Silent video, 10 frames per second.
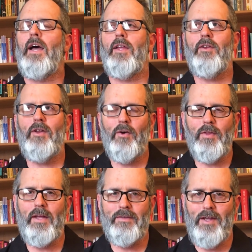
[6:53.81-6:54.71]
I know
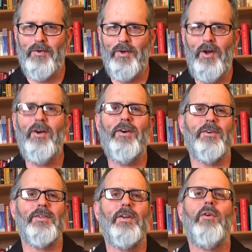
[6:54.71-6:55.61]
that sounded
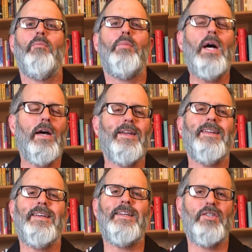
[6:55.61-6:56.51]
harsh, but
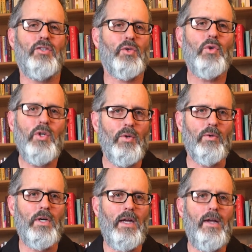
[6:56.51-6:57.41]
it's true.
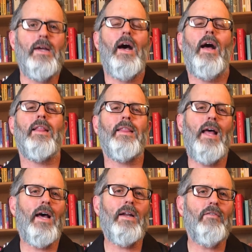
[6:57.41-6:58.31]
A
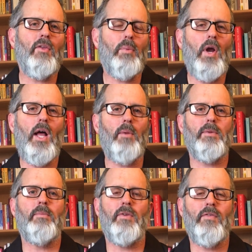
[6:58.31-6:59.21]
lot of the
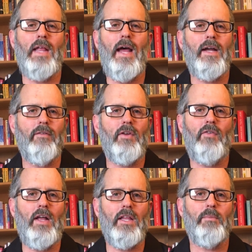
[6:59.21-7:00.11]
problems of lack of
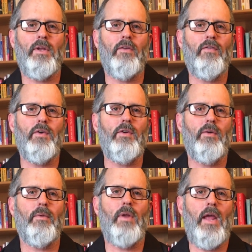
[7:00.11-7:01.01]
development
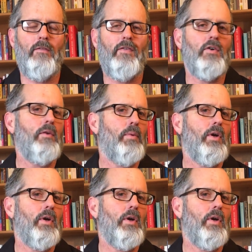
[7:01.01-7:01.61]
in food